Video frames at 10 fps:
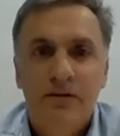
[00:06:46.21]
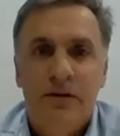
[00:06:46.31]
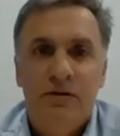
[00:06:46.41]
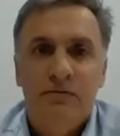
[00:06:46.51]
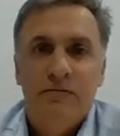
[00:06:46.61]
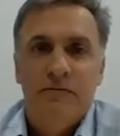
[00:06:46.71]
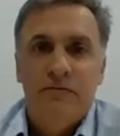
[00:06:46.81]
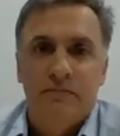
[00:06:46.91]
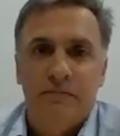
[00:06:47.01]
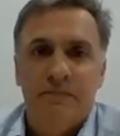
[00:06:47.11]
So
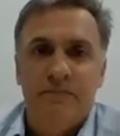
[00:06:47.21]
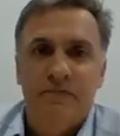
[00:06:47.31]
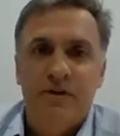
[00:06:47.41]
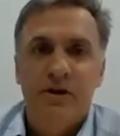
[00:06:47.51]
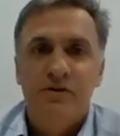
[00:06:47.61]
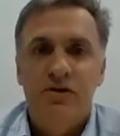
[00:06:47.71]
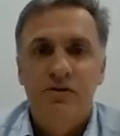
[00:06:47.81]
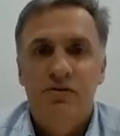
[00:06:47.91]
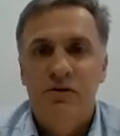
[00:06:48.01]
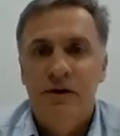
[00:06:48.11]
for those
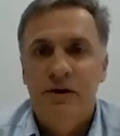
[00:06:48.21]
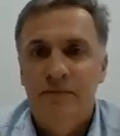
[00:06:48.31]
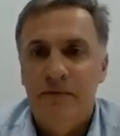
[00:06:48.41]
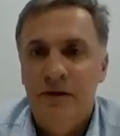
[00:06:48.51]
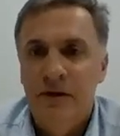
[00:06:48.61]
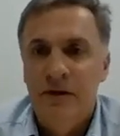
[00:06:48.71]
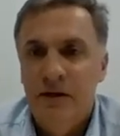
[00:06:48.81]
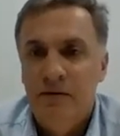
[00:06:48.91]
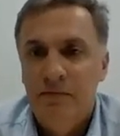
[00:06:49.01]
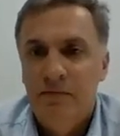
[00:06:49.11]
who
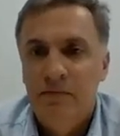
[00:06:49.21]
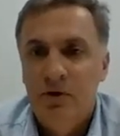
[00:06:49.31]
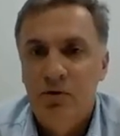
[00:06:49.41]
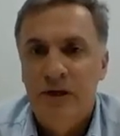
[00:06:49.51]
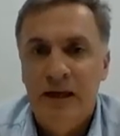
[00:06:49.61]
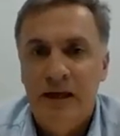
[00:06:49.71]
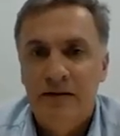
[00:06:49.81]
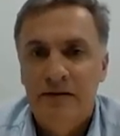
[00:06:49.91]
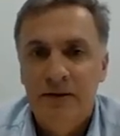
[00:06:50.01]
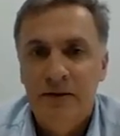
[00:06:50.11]
are looking
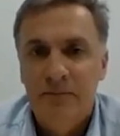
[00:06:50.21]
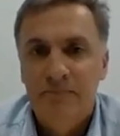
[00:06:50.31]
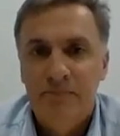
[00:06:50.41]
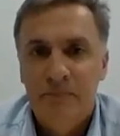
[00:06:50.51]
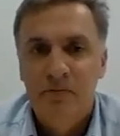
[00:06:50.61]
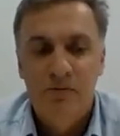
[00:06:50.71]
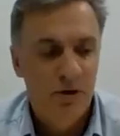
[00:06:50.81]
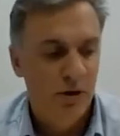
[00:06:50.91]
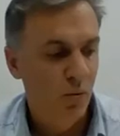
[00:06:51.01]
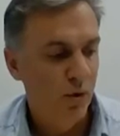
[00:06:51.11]
at
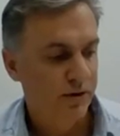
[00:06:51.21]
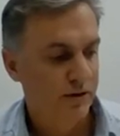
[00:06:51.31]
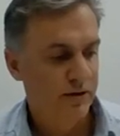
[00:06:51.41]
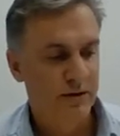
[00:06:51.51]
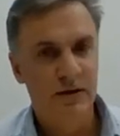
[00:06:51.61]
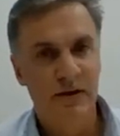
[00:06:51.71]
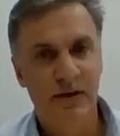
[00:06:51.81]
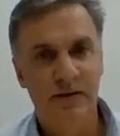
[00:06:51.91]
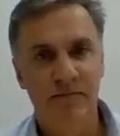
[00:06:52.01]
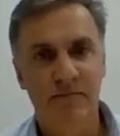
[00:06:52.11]
what
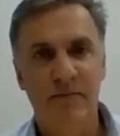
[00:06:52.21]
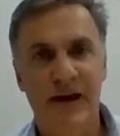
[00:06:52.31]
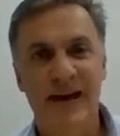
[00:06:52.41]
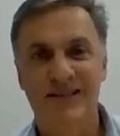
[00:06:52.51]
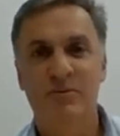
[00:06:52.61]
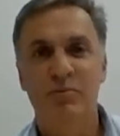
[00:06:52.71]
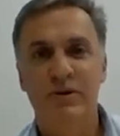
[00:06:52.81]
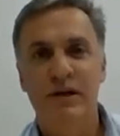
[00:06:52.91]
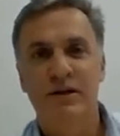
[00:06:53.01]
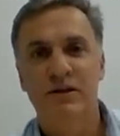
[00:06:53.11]
asset
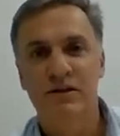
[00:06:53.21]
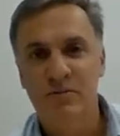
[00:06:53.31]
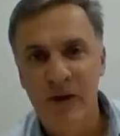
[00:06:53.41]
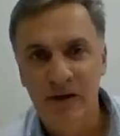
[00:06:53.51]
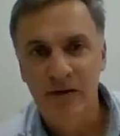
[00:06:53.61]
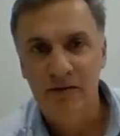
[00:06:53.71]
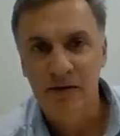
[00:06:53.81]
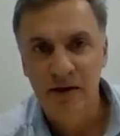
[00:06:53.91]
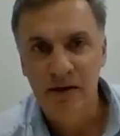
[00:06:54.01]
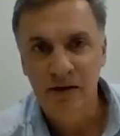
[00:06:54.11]
protection is about
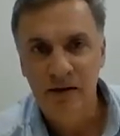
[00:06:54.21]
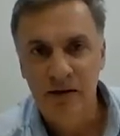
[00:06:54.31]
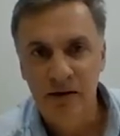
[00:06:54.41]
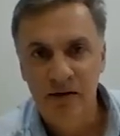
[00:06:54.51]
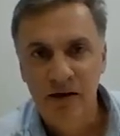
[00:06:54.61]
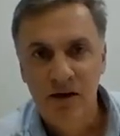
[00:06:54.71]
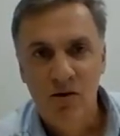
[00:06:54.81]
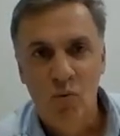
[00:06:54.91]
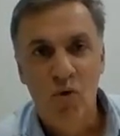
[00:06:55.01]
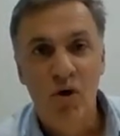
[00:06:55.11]
and
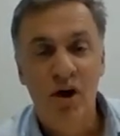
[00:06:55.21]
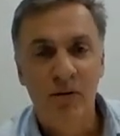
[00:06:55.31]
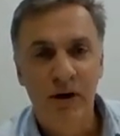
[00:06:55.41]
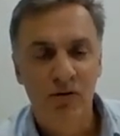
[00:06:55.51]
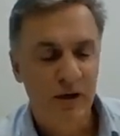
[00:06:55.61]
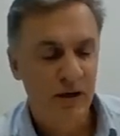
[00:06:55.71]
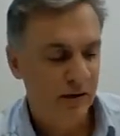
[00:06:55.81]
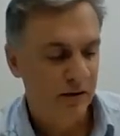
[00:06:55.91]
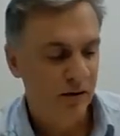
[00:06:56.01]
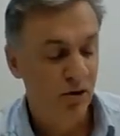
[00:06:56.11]
why we're
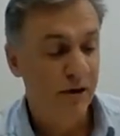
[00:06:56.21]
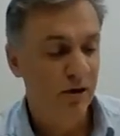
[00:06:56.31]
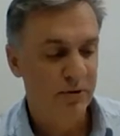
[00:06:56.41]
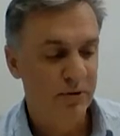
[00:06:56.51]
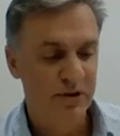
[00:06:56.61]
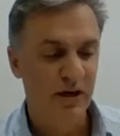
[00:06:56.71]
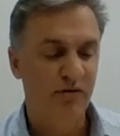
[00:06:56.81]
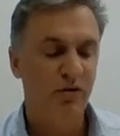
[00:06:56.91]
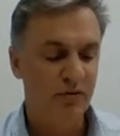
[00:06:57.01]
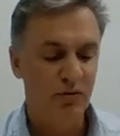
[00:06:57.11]
looking, who we're going to protect
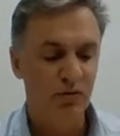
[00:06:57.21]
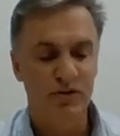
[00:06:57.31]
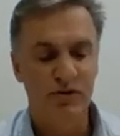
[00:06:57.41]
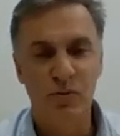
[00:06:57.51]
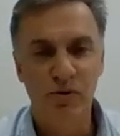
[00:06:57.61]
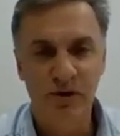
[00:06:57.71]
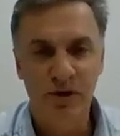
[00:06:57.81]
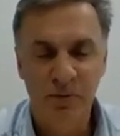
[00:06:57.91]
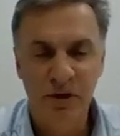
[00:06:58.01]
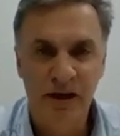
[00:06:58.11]
from, we talked this morning
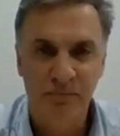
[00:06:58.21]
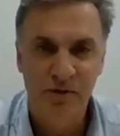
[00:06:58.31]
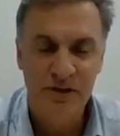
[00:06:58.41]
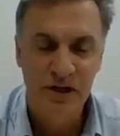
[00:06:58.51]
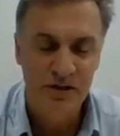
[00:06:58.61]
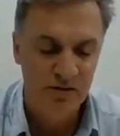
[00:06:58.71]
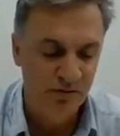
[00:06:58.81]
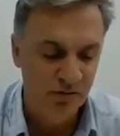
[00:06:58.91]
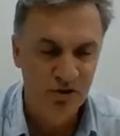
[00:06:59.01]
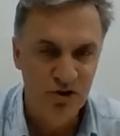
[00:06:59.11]
about protection
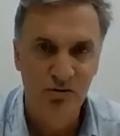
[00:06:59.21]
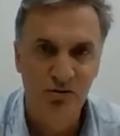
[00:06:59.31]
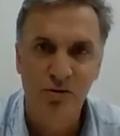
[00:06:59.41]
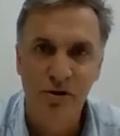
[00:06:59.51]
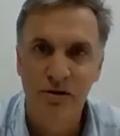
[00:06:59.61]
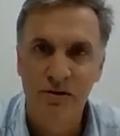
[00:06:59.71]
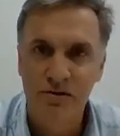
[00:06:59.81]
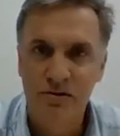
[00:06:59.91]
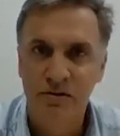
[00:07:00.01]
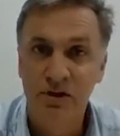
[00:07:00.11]
from general
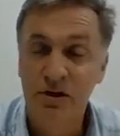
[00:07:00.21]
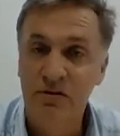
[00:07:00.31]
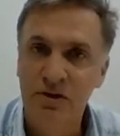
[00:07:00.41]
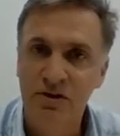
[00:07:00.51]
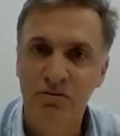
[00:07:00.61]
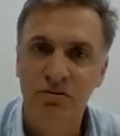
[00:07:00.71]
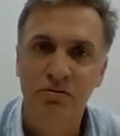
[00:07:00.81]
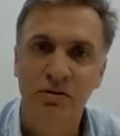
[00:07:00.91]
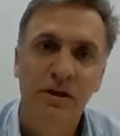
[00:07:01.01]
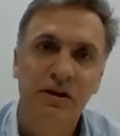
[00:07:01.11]
creditors of an
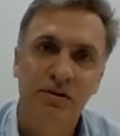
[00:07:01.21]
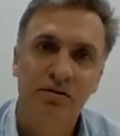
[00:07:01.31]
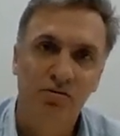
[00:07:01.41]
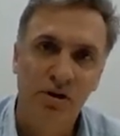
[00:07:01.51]
individual, general